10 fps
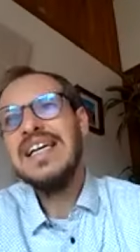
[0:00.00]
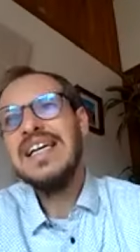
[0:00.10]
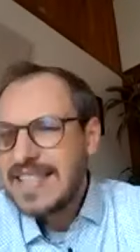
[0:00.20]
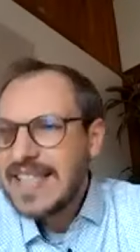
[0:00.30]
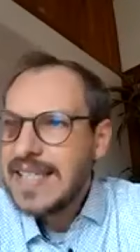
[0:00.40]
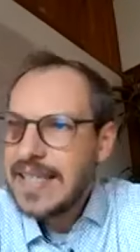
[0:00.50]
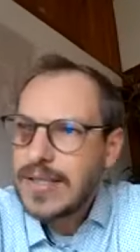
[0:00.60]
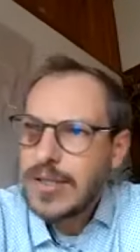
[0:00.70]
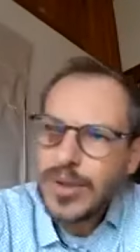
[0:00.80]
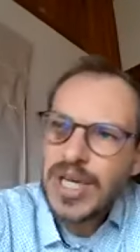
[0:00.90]
Yes, it is
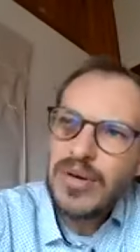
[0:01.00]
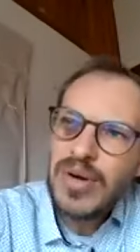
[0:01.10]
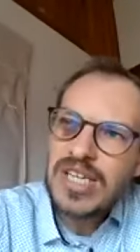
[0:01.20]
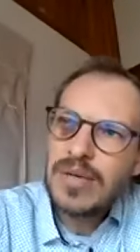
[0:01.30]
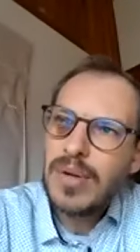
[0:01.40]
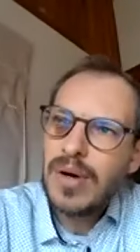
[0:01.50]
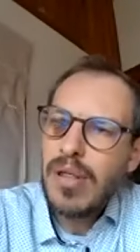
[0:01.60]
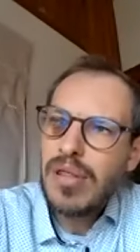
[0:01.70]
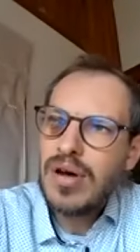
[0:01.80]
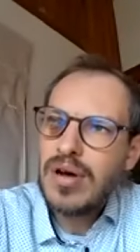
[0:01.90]
a tricky question,
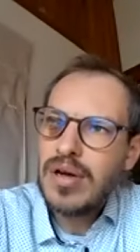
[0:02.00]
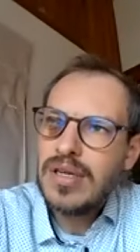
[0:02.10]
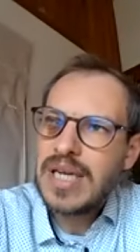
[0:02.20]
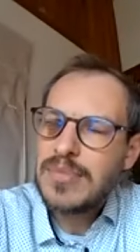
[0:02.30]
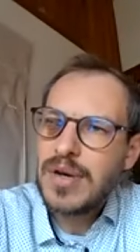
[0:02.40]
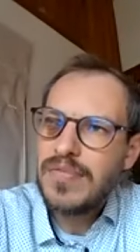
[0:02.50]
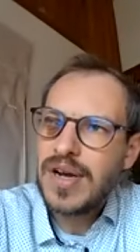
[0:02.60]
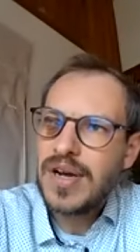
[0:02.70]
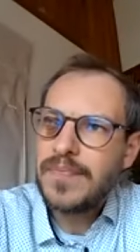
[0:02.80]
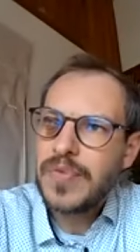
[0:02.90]
both uh, in terms of
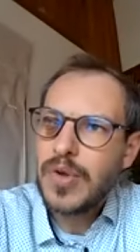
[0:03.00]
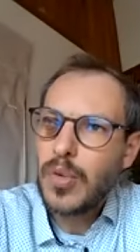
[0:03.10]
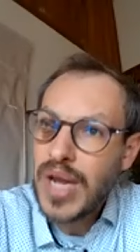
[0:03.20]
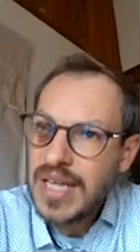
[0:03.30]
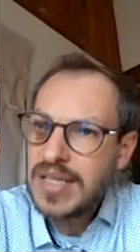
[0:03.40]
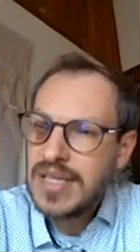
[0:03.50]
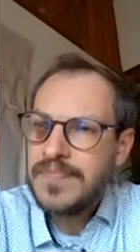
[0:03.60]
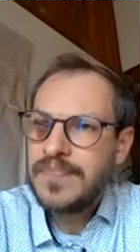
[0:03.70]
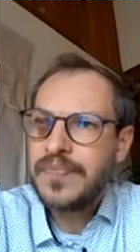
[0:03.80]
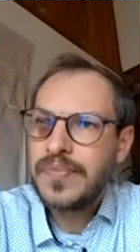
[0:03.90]
um, the reality.
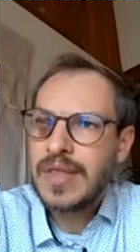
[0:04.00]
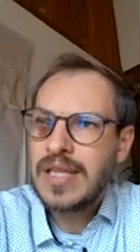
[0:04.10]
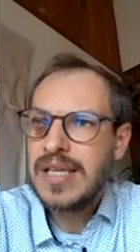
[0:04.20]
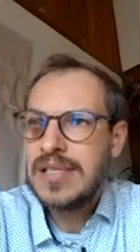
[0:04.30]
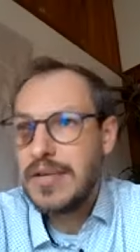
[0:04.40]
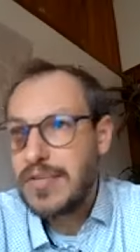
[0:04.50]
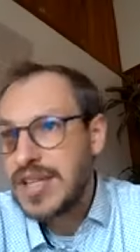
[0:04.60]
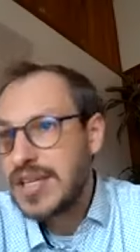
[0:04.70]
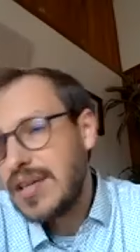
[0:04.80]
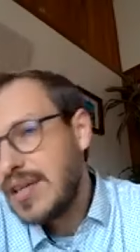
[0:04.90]
There's
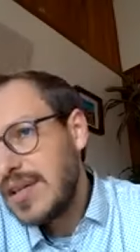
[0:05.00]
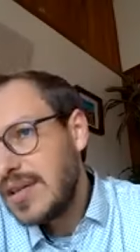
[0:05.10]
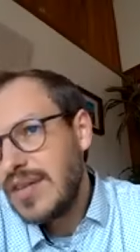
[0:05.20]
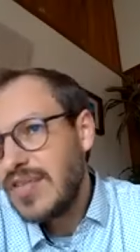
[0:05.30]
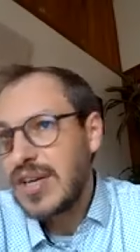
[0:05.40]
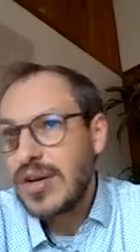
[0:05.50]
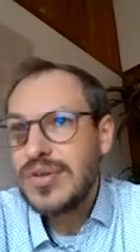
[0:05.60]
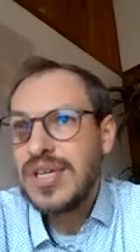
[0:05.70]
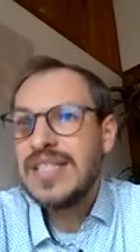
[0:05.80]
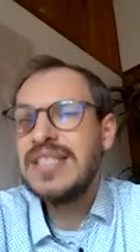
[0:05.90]
different in, in different
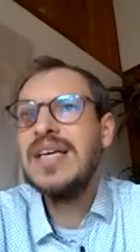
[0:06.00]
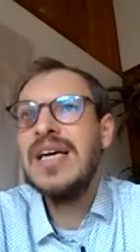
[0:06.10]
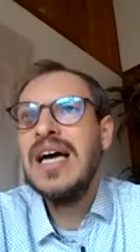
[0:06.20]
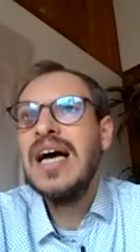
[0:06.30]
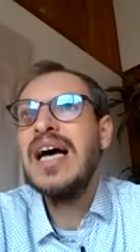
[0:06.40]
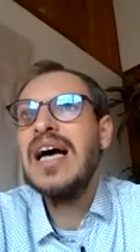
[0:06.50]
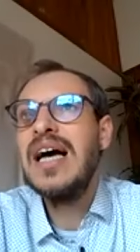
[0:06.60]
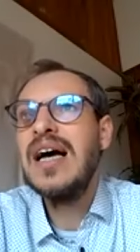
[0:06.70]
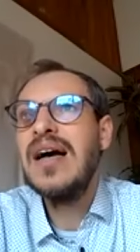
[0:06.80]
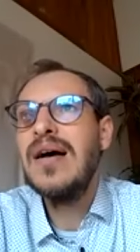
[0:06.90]
continents.
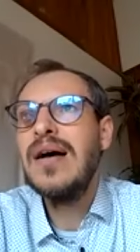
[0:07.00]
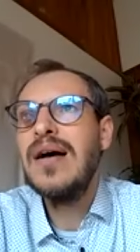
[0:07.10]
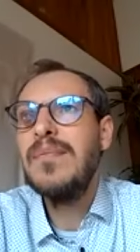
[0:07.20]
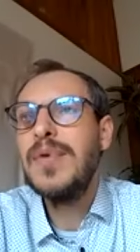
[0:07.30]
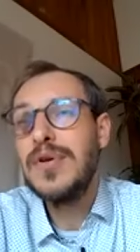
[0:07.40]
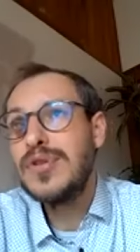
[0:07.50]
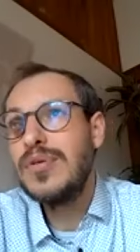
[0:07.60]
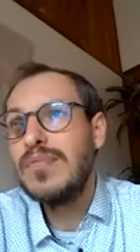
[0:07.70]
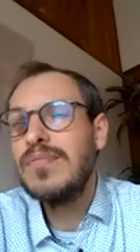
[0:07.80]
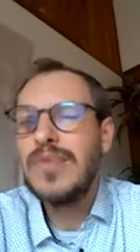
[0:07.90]
Uh, But
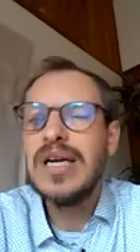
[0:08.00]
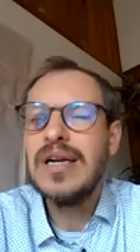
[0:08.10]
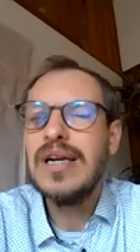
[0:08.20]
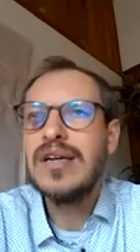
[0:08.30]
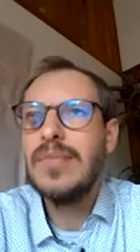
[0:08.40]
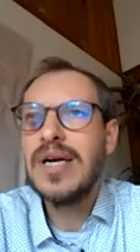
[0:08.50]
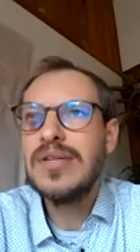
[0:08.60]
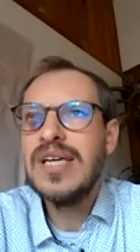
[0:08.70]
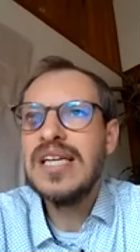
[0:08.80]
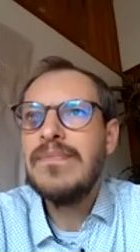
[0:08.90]
also, well, I'll come back
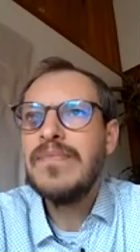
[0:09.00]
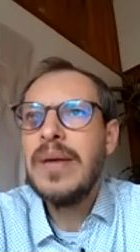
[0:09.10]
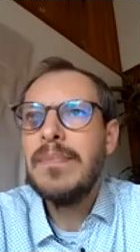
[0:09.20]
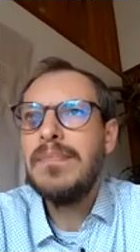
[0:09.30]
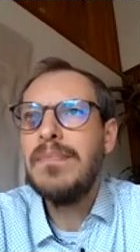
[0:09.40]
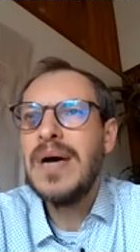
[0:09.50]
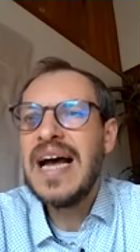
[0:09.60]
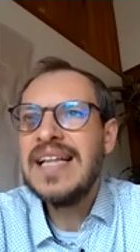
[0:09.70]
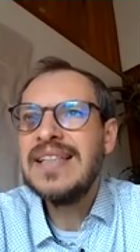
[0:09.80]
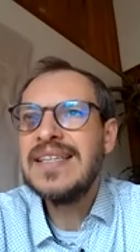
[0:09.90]
to that,
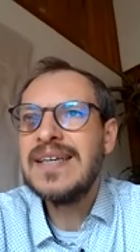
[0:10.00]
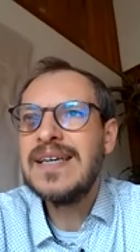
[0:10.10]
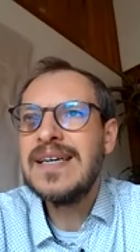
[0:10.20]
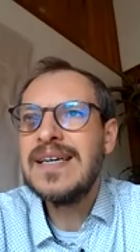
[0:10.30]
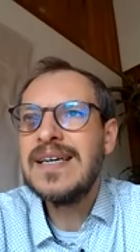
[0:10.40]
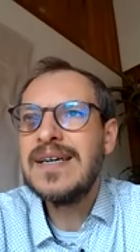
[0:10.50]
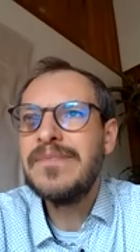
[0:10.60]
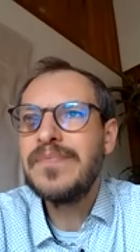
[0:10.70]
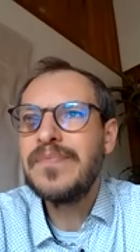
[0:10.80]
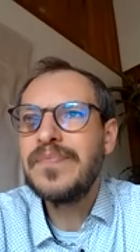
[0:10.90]
and uh,
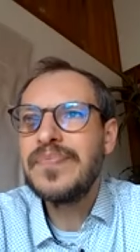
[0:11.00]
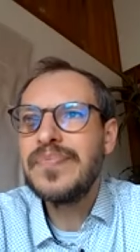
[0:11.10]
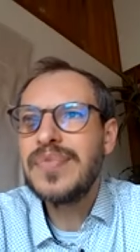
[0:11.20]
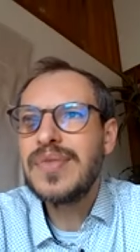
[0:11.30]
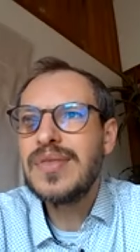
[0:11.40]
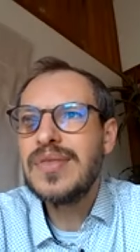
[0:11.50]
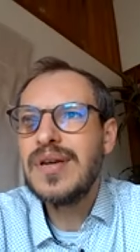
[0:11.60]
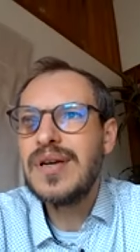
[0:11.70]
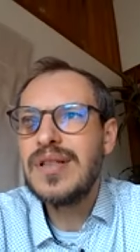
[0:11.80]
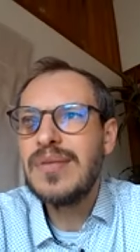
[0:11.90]
um,
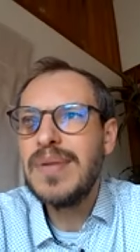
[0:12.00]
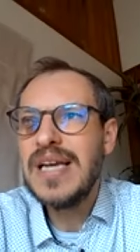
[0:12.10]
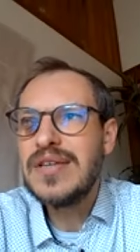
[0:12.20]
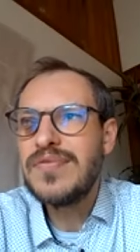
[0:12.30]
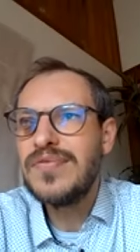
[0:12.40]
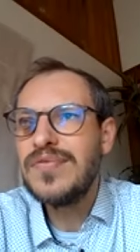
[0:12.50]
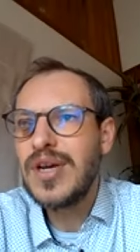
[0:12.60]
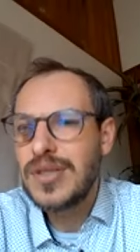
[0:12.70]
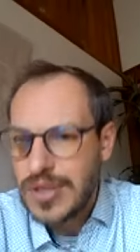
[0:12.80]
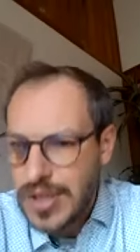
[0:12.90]
the the place of
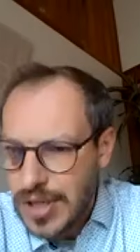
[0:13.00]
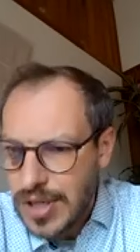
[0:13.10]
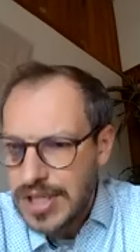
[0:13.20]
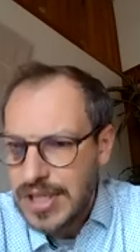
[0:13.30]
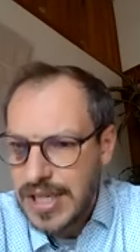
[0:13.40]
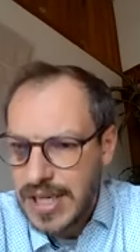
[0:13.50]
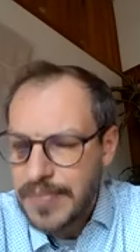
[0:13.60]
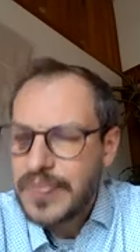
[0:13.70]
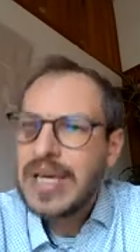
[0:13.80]
young sociologists here.